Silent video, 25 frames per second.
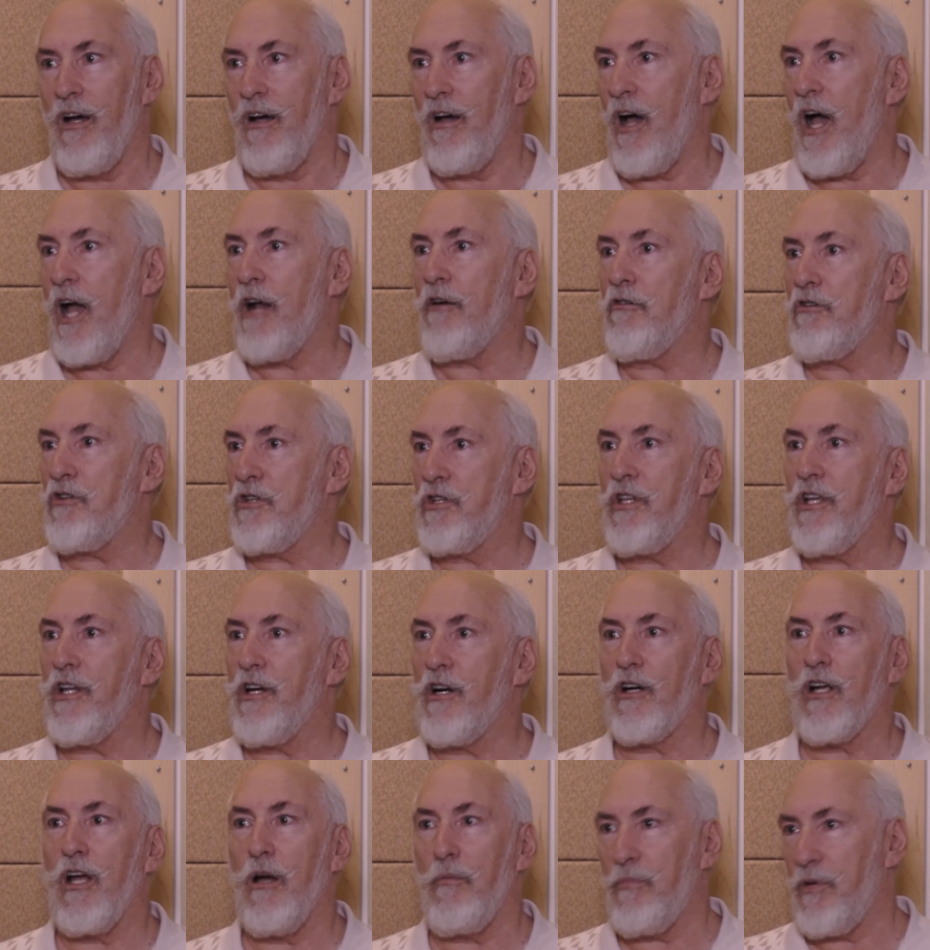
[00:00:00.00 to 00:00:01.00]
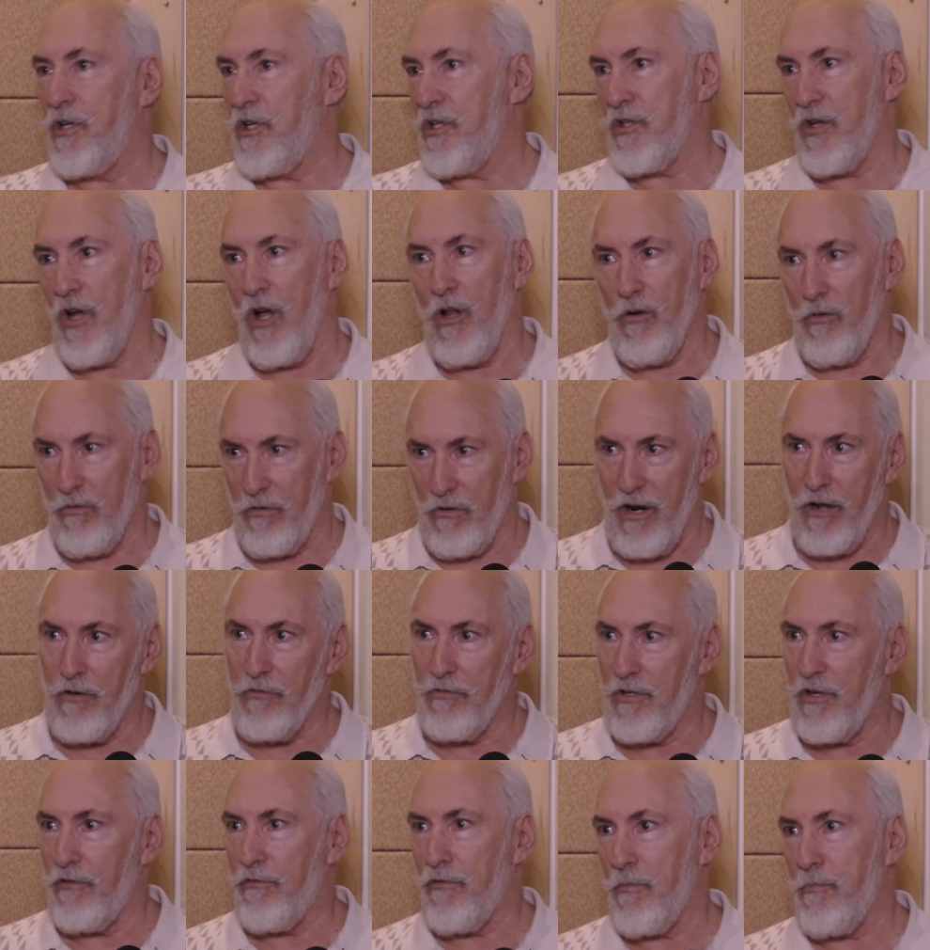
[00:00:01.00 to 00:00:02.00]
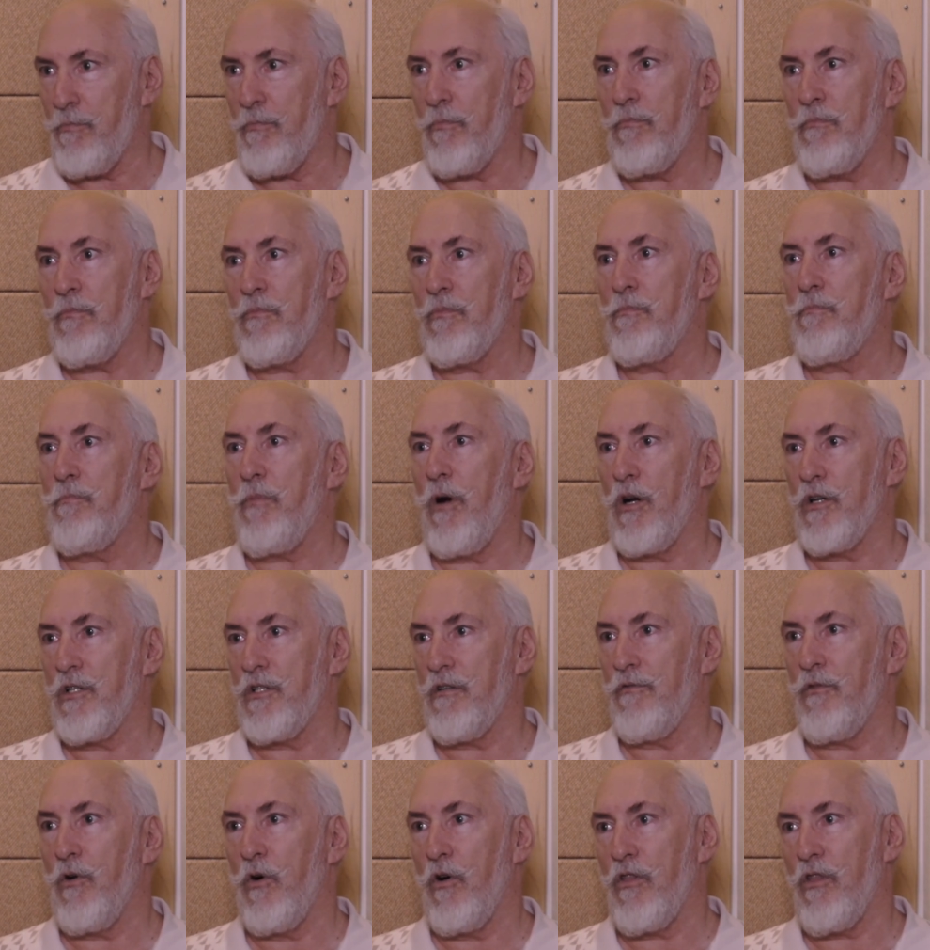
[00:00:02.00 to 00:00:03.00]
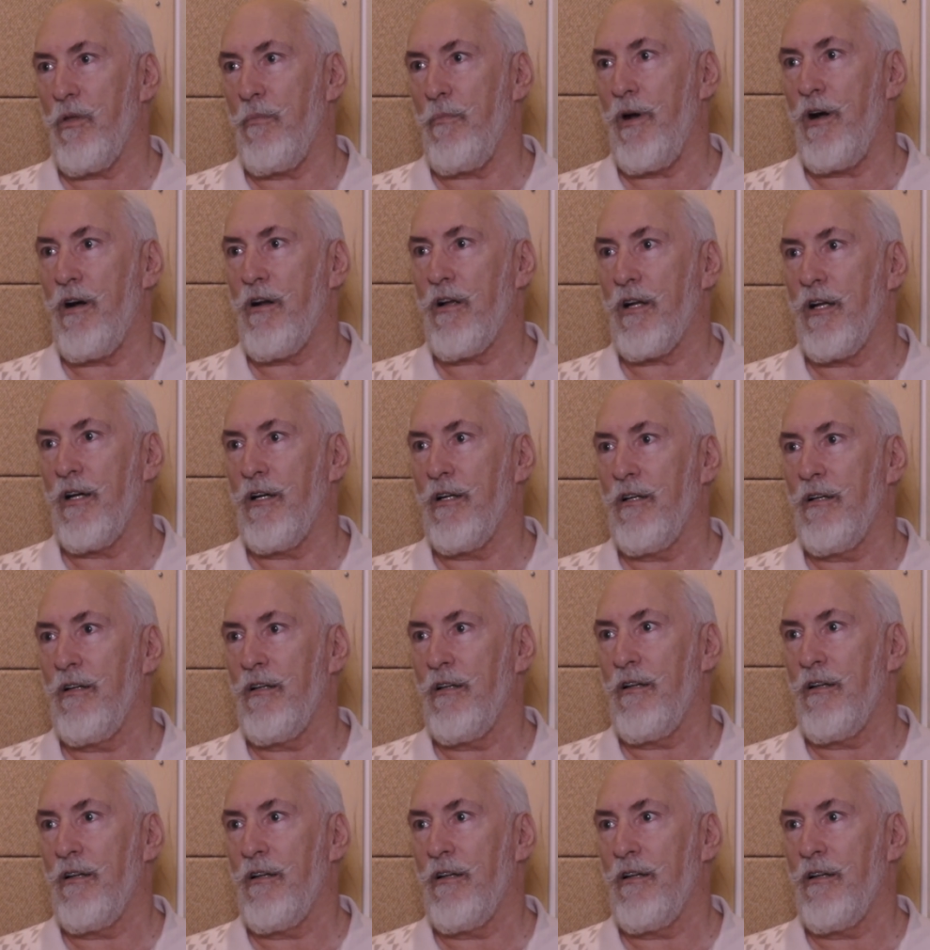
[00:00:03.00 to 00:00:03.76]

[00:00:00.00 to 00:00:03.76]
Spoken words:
Irish theatre companies all around different parts of North America.